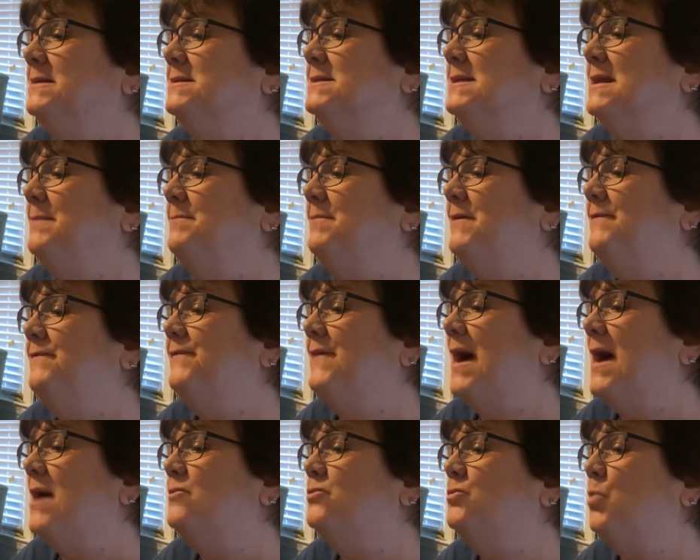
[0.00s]
can be
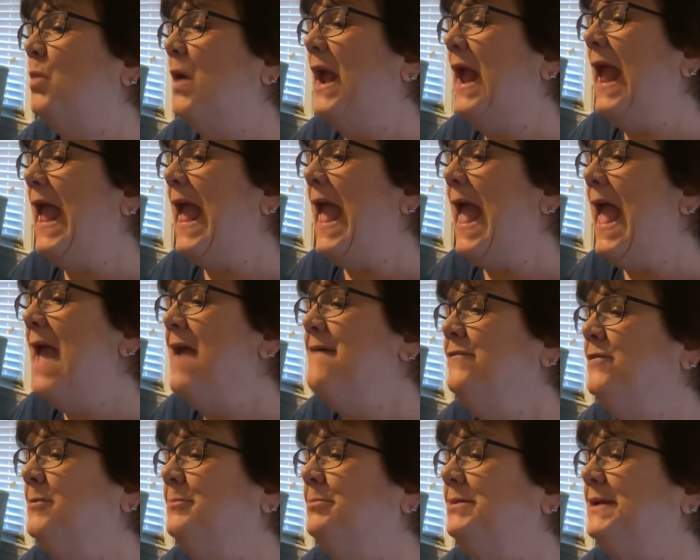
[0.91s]
found
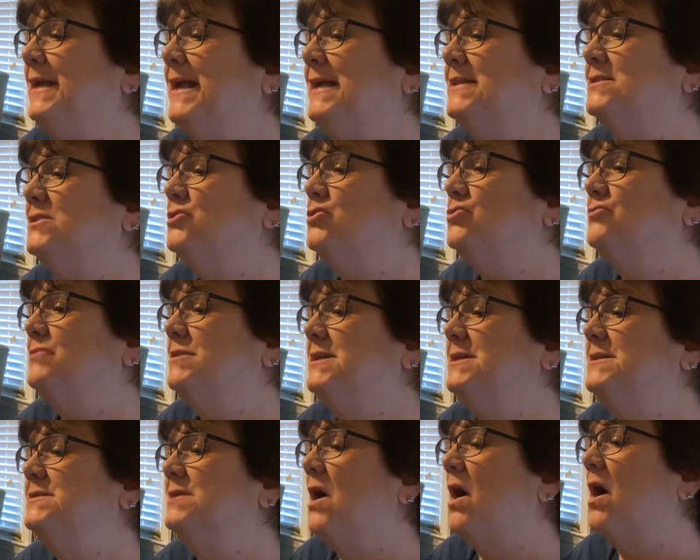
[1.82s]
wherever plants and
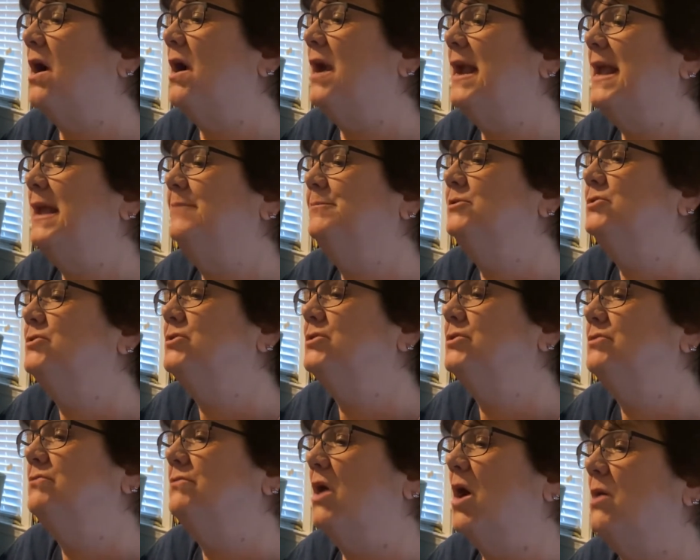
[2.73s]
trees are able to
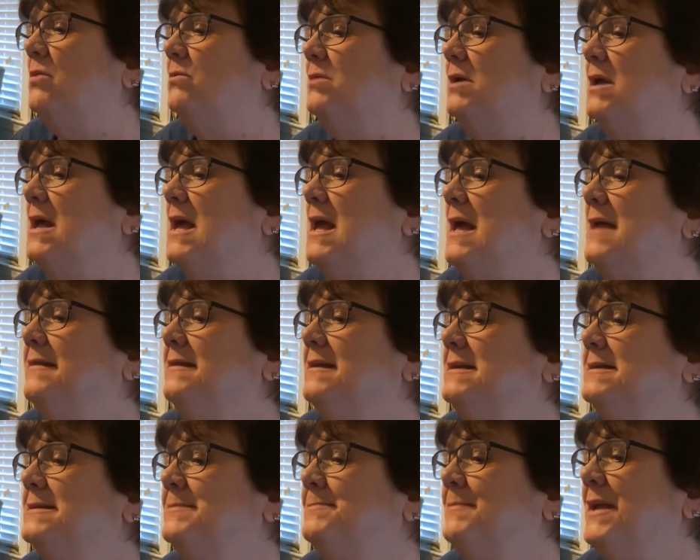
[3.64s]
grow.
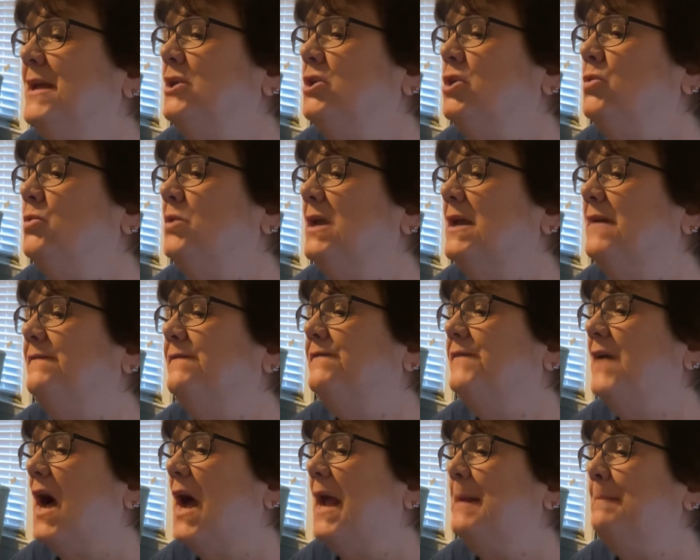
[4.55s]
This means you can
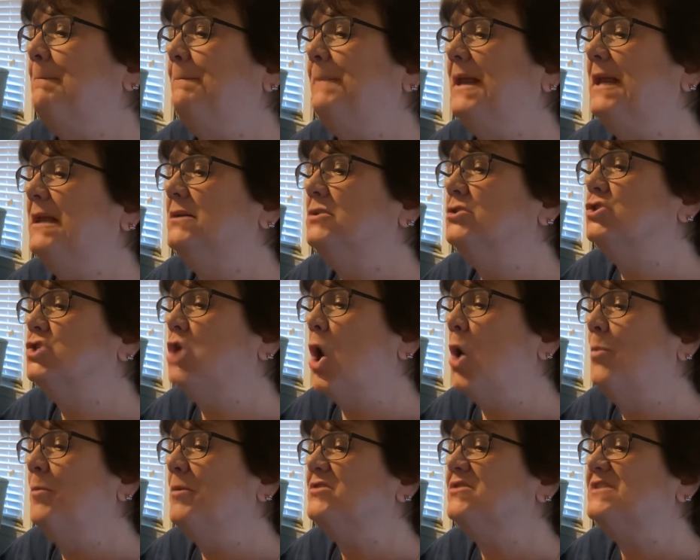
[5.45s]
find beetles
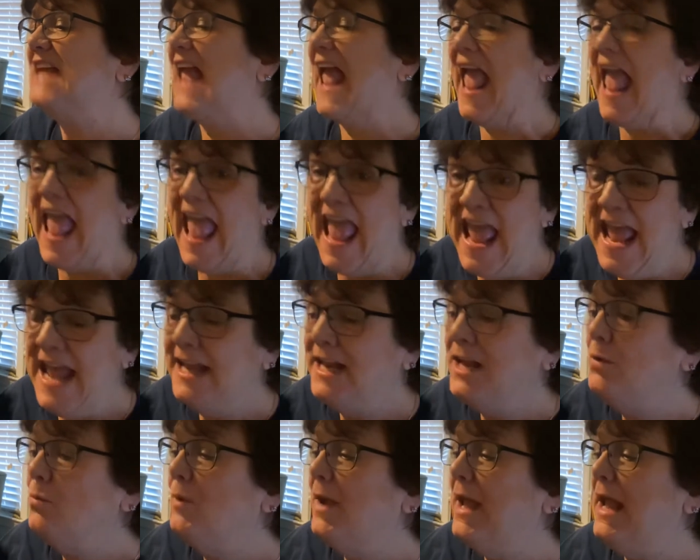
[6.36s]
almost
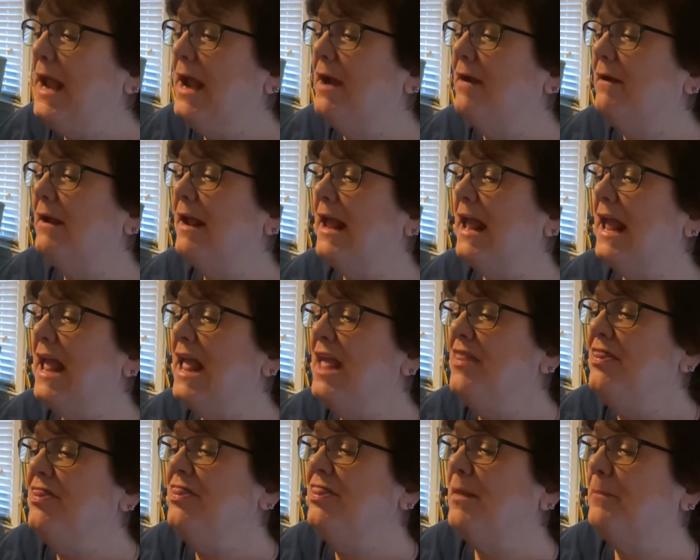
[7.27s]
anywhere
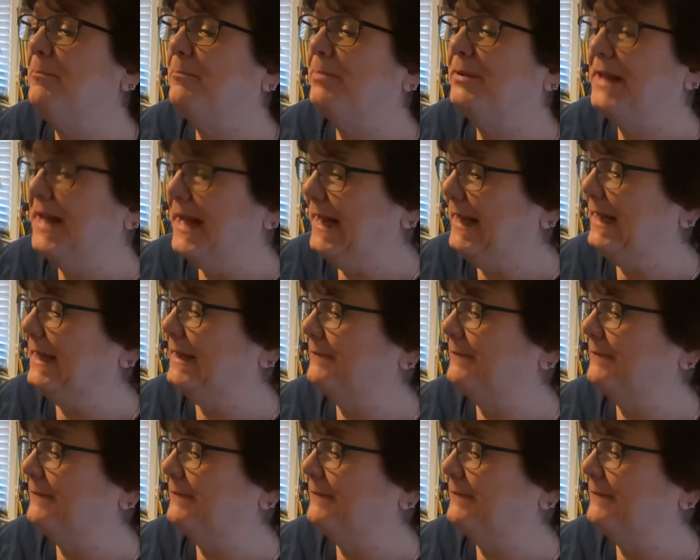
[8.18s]
in the planet.